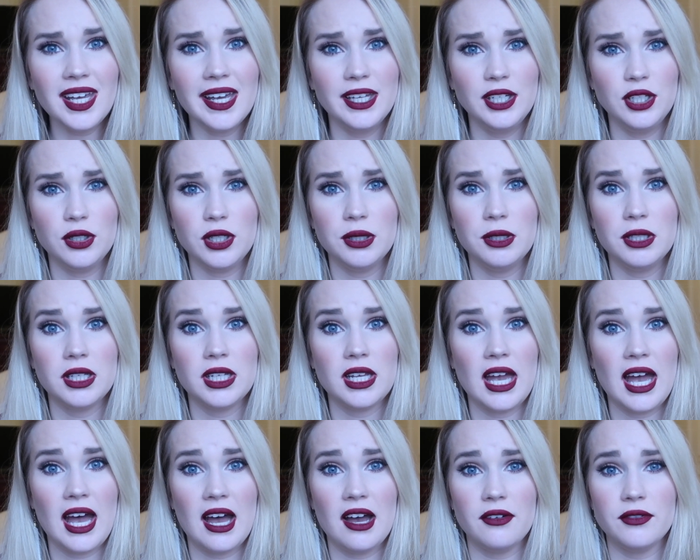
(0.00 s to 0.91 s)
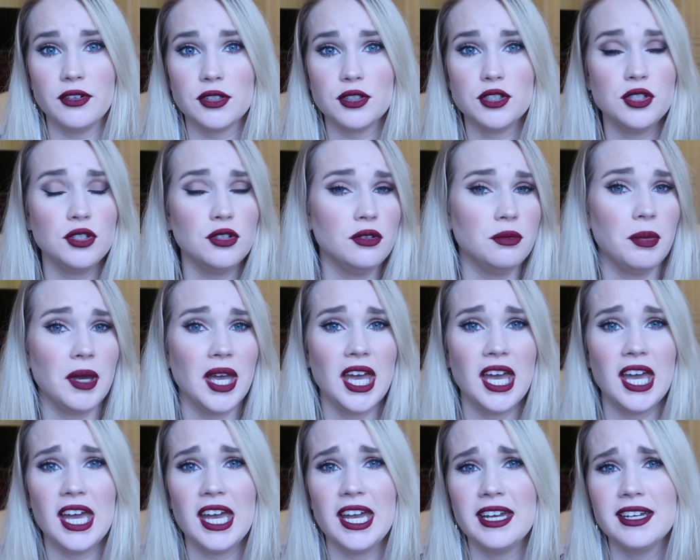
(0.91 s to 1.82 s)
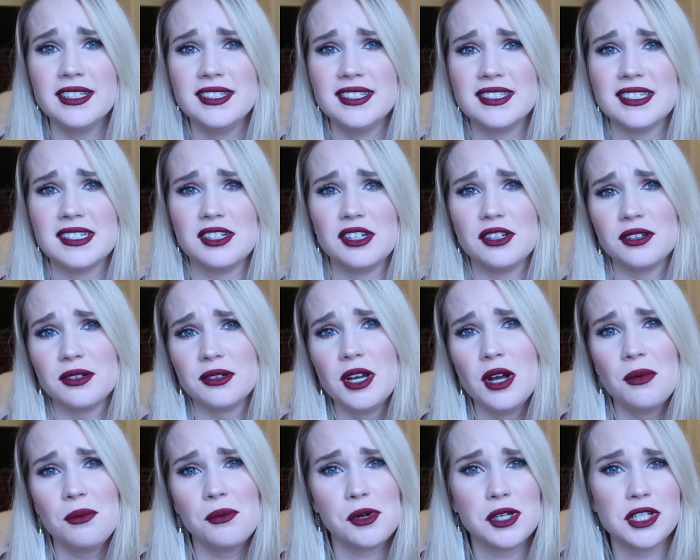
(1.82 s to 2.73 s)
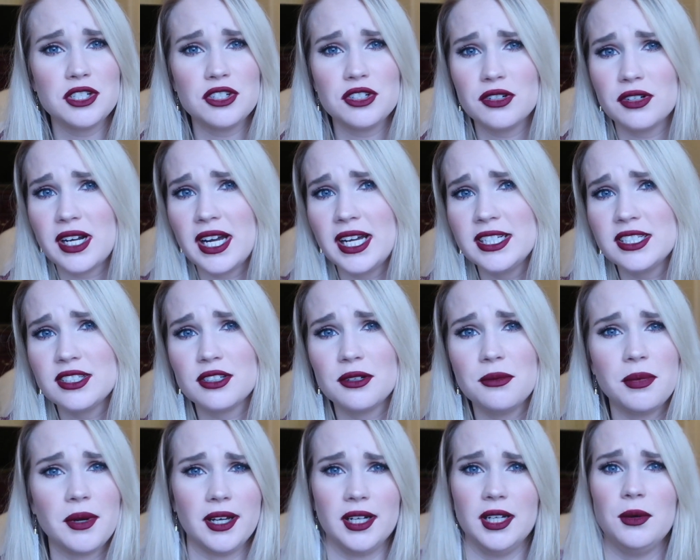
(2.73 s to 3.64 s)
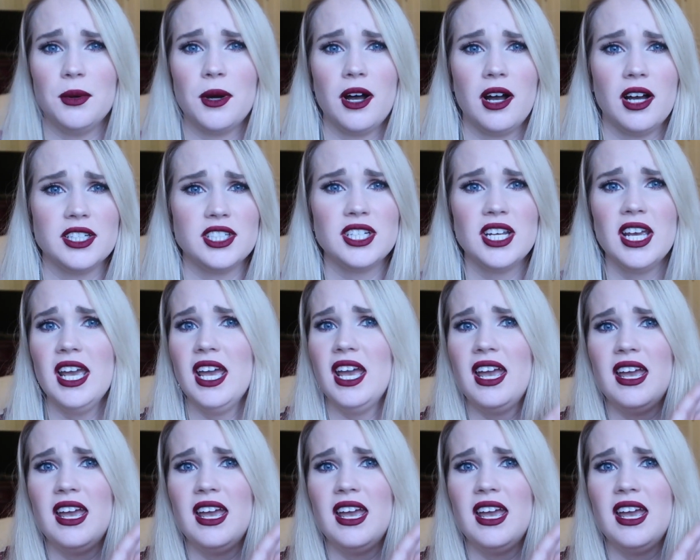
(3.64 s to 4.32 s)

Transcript: And you can have your toothpaste and your moisturizer, body wash,